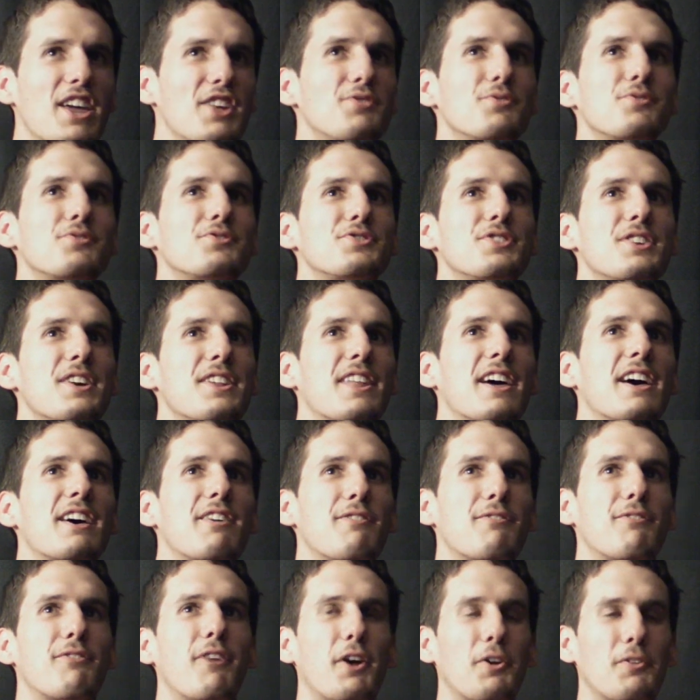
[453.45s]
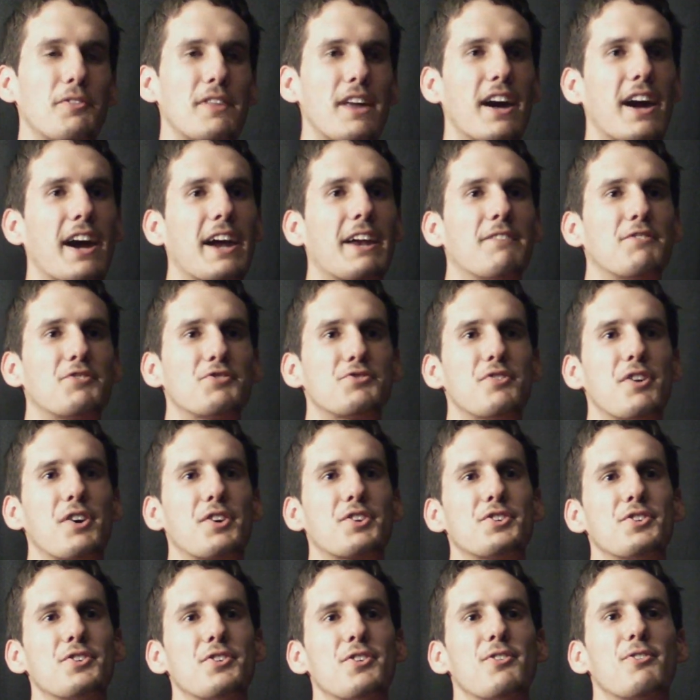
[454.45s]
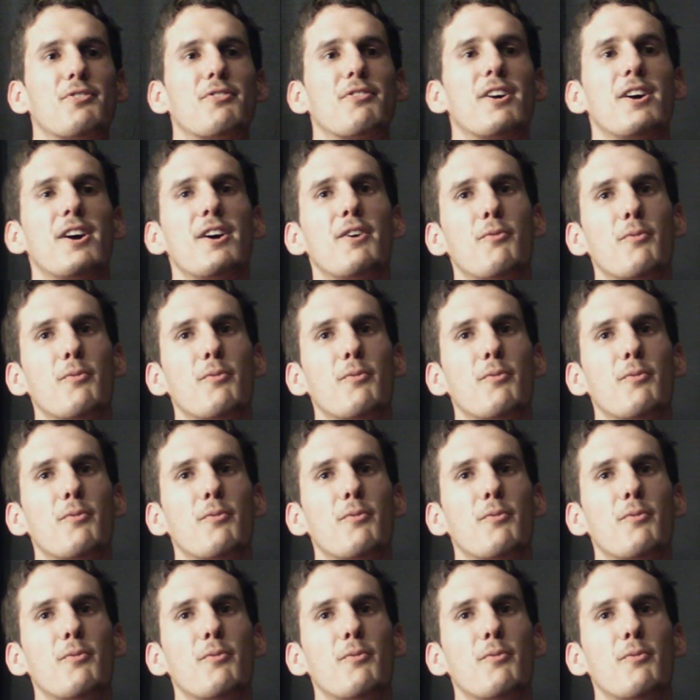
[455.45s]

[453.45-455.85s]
interesting that it followed that kind of structure